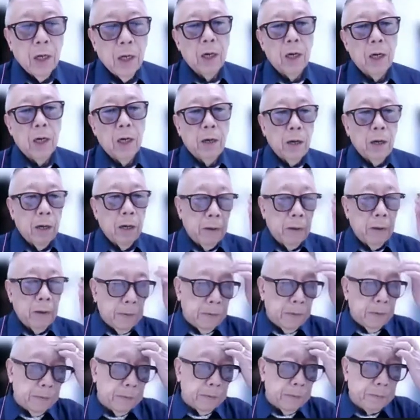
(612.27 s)
uh,
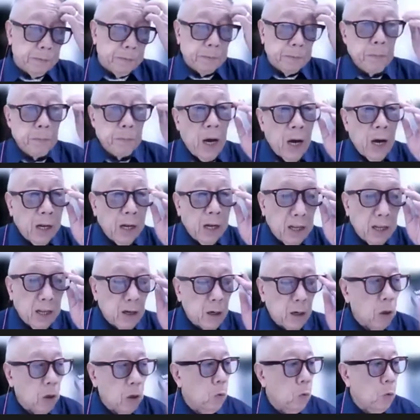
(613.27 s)
body
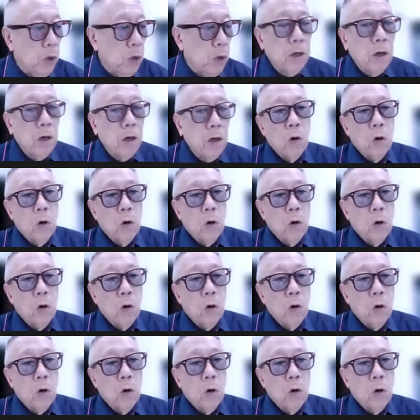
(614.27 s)
or weak